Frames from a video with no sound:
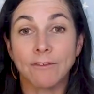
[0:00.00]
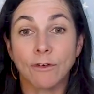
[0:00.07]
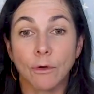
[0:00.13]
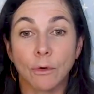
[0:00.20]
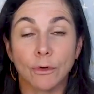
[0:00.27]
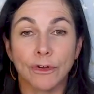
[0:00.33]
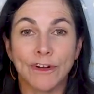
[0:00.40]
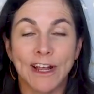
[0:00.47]
for
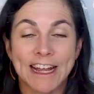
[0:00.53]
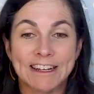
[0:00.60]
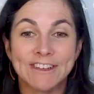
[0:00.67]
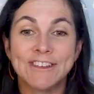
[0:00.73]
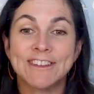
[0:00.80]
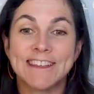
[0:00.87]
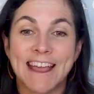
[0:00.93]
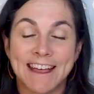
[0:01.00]
older
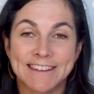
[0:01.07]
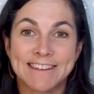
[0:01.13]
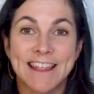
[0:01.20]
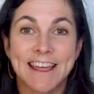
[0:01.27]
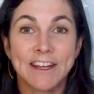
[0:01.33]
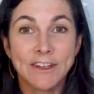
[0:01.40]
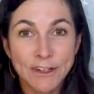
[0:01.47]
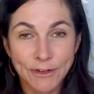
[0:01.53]
ages? Yes,
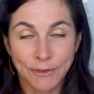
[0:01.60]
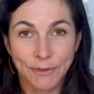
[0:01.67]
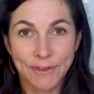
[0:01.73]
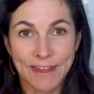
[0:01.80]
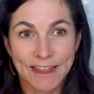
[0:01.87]
they do.